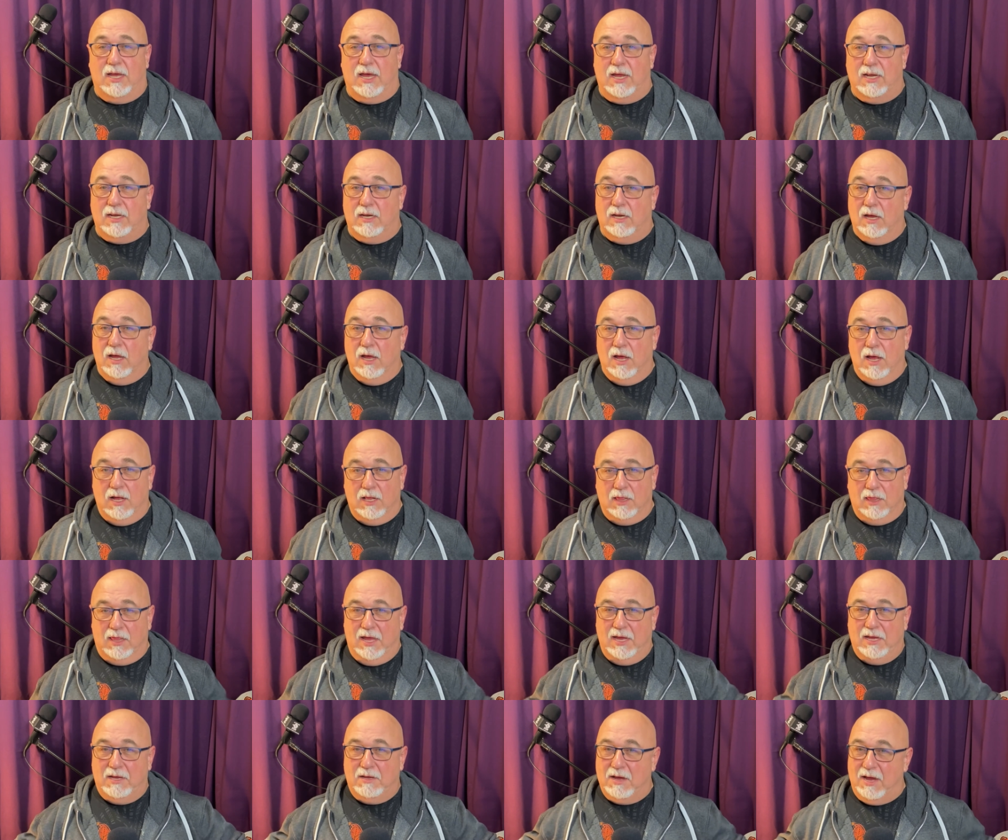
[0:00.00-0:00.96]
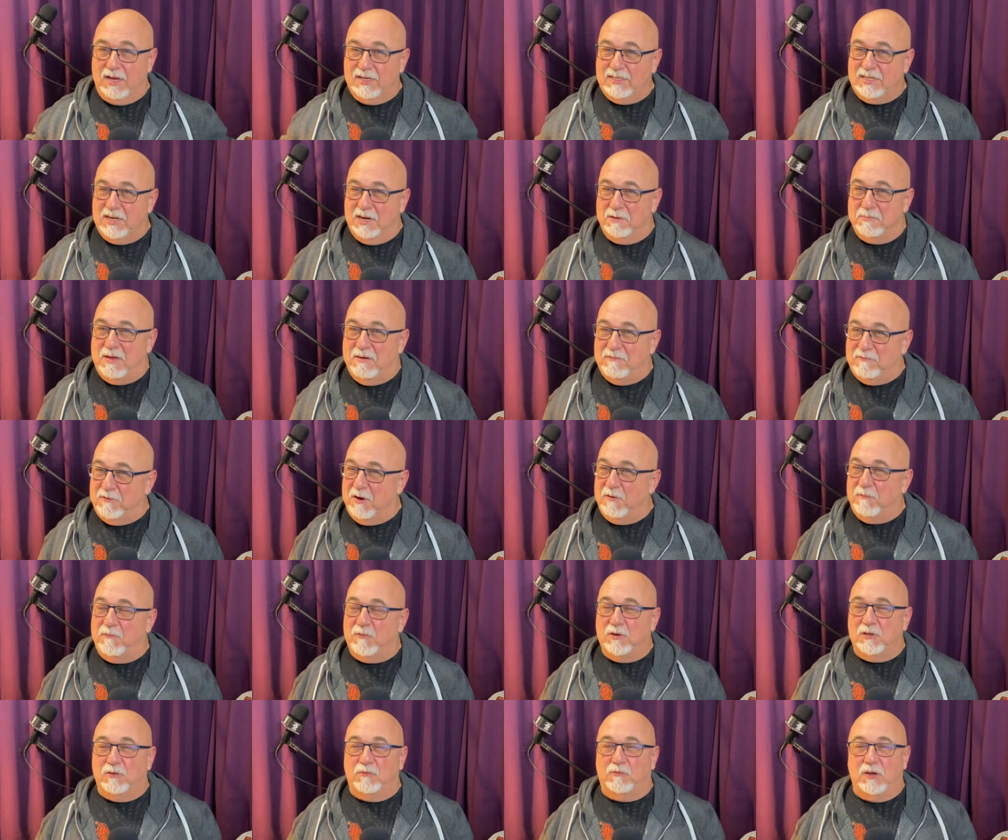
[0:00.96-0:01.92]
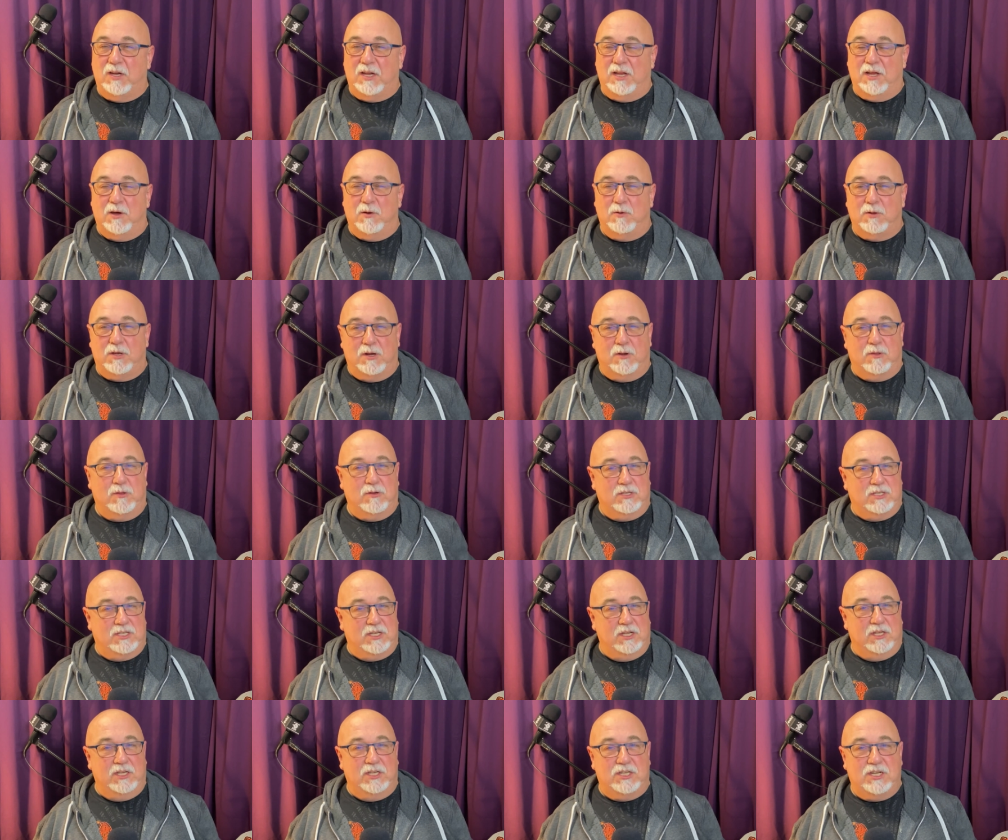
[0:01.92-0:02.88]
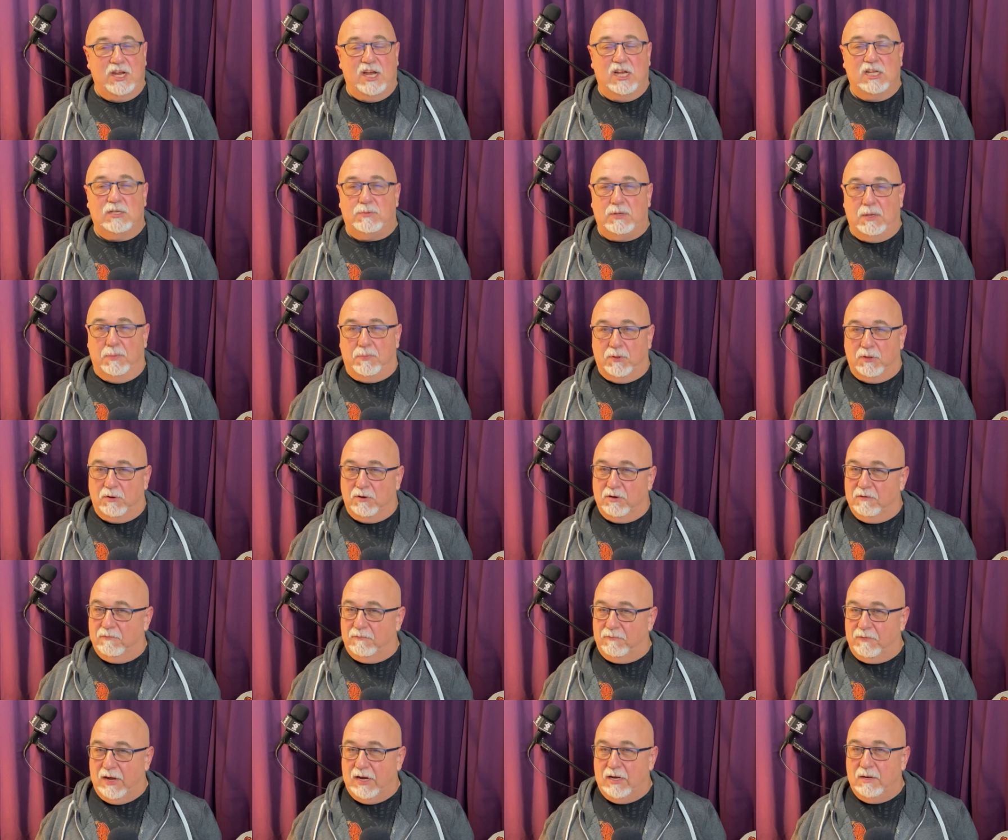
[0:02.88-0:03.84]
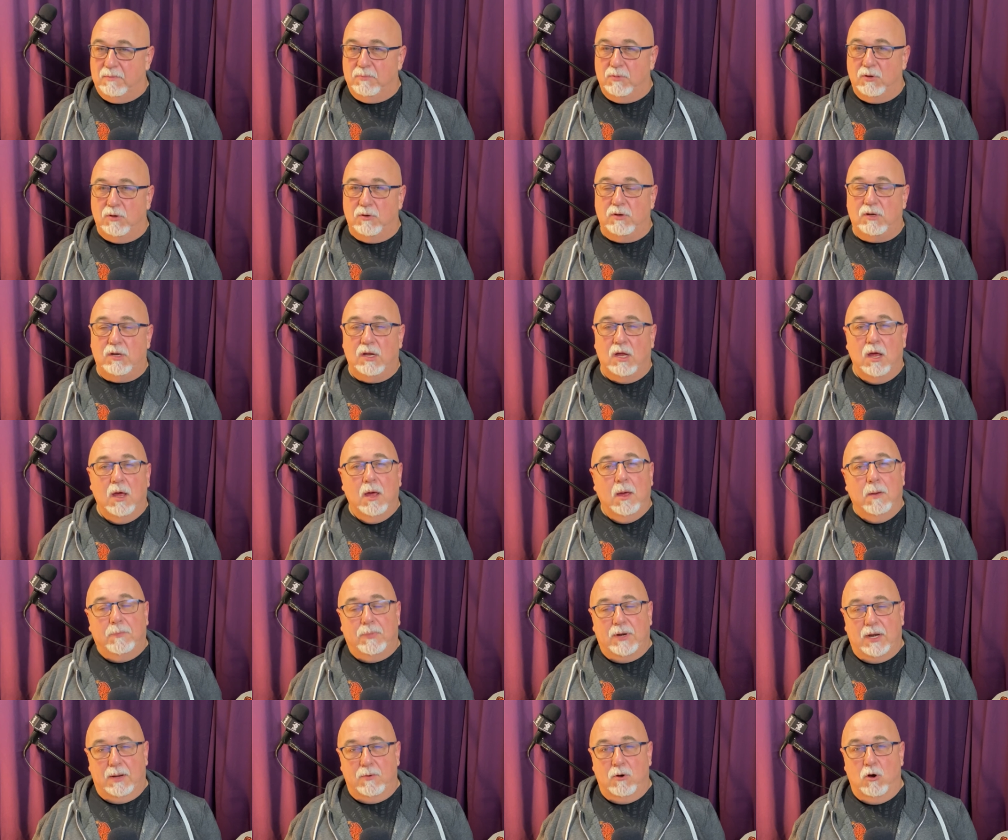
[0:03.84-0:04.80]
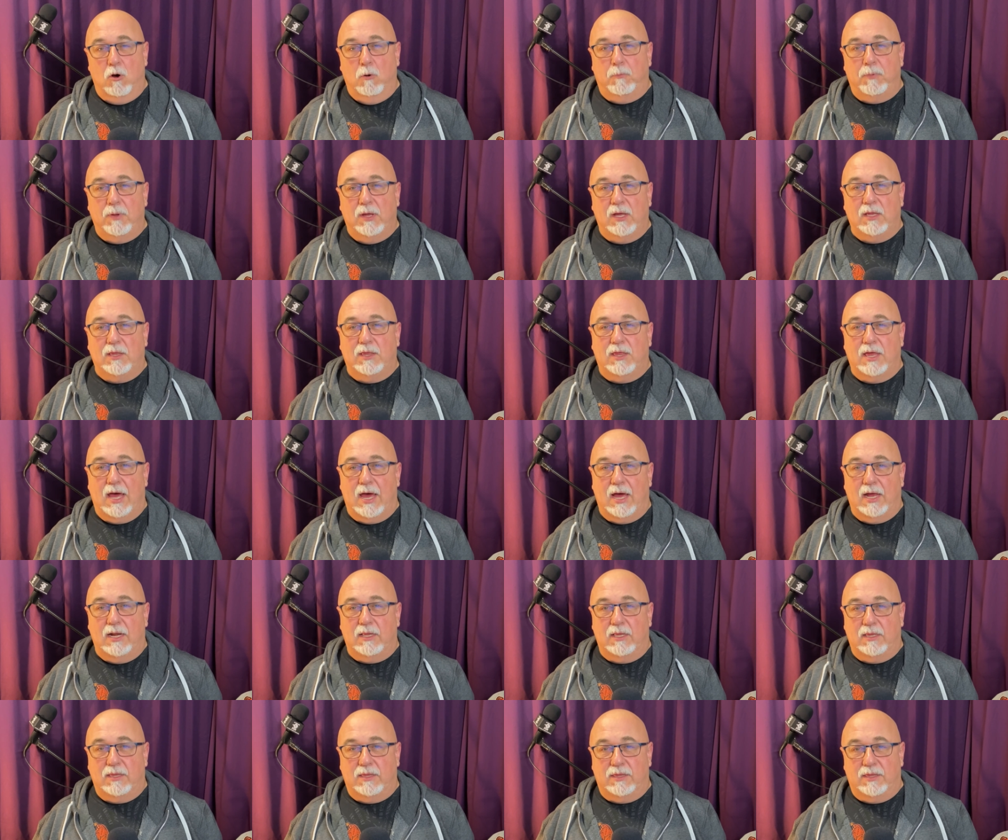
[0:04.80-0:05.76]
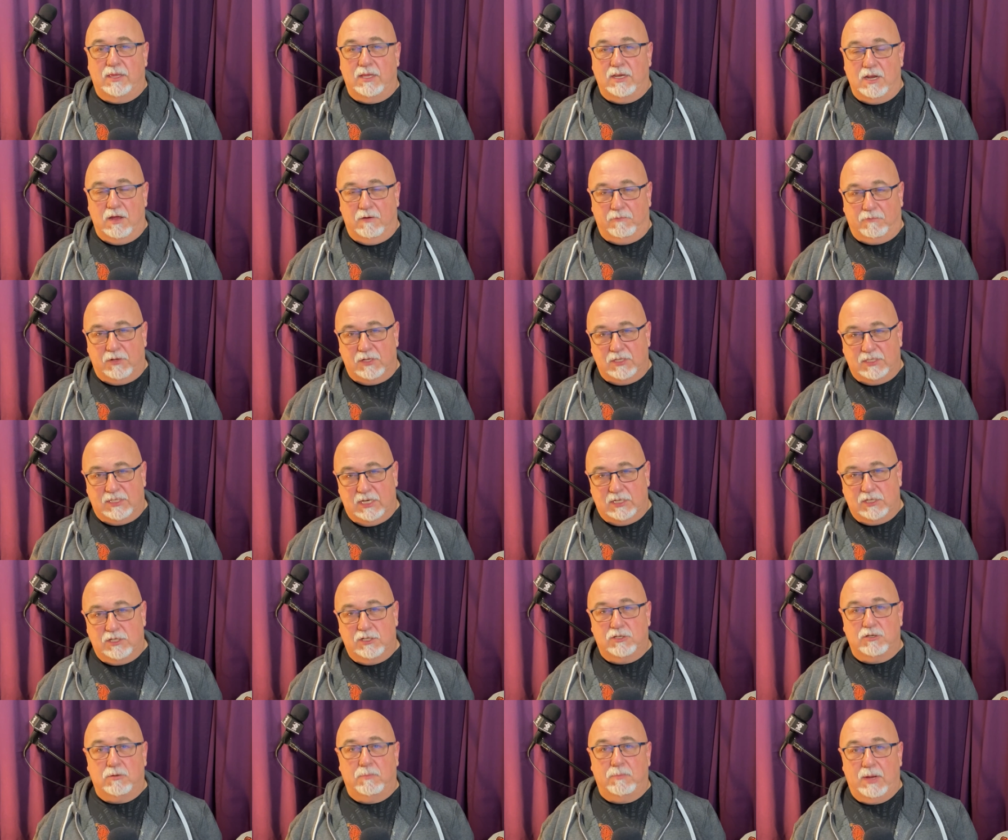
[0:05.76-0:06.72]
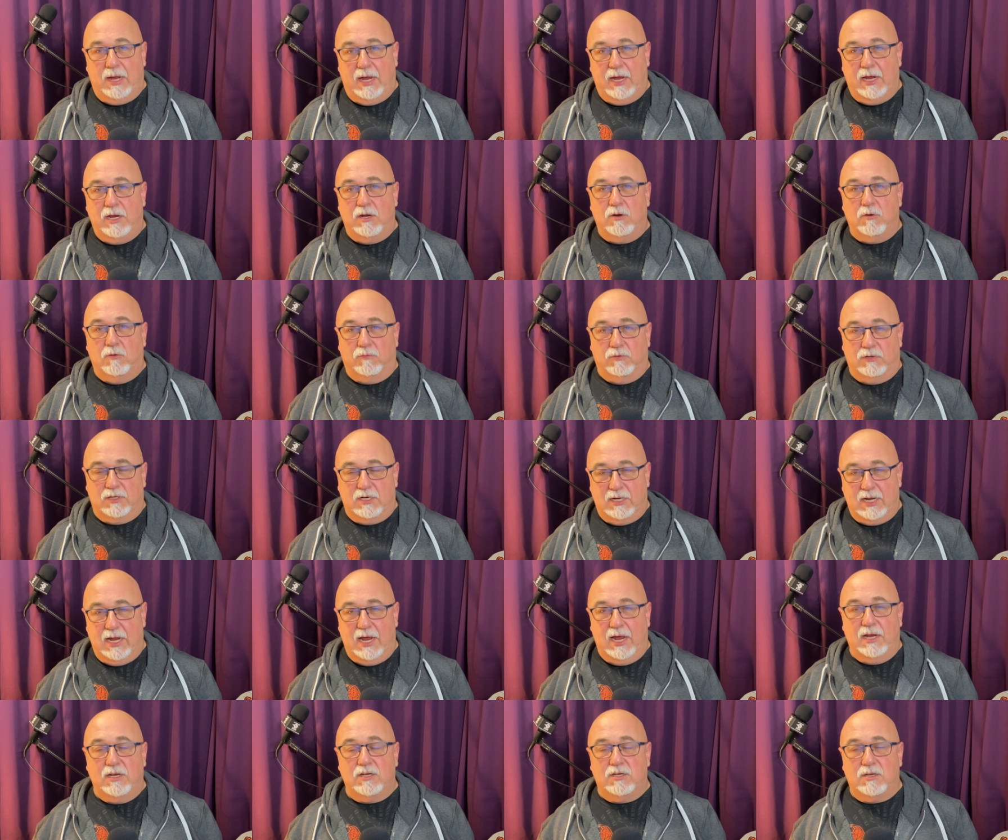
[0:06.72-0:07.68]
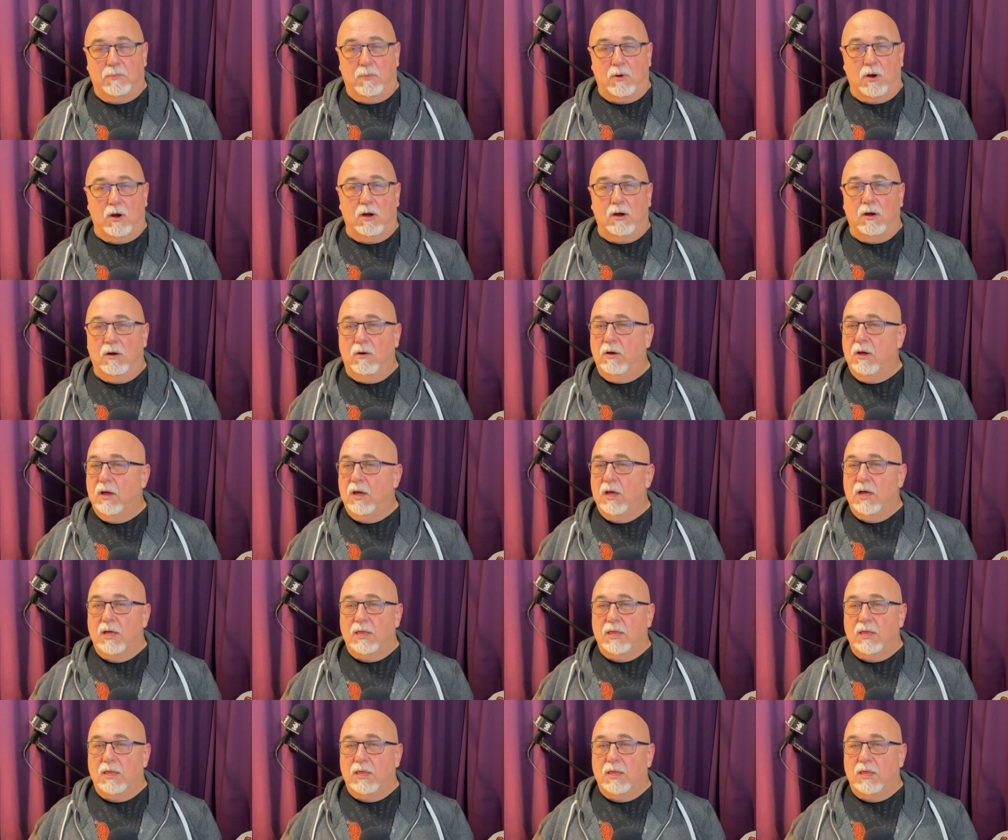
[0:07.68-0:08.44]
And like I said in that very first video, you know, there's still a chance people are in a fighting mood, but I'm hoping that enough concessions are made over today and tomorrow